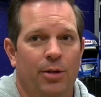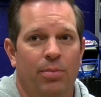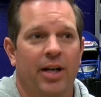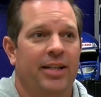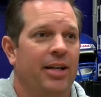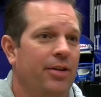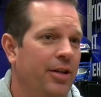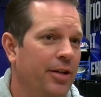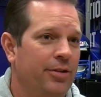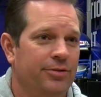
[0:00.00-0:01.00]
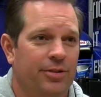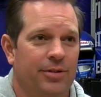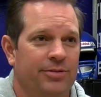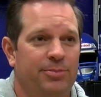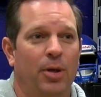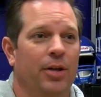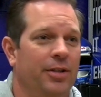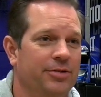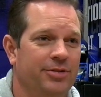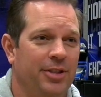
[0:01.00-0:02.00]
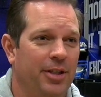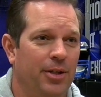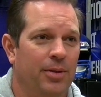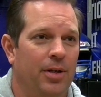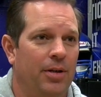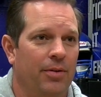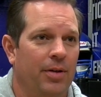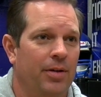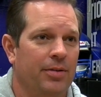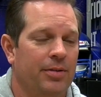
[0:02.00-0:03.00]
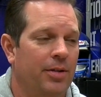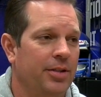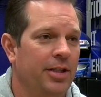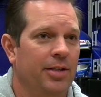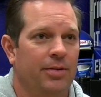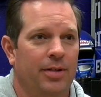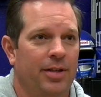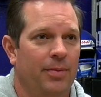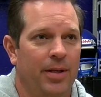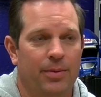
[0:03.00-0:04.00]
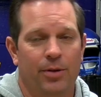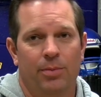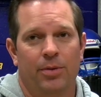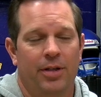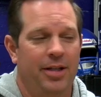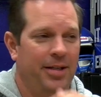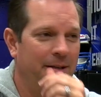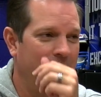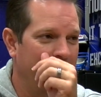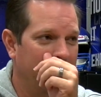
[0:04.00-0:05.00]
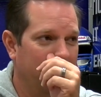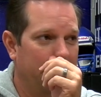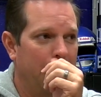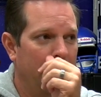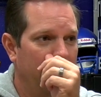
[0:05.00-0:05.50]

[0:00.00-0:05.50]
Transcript: breaking out our huddles on Spartans, all year, or in the weight room, or anything like that.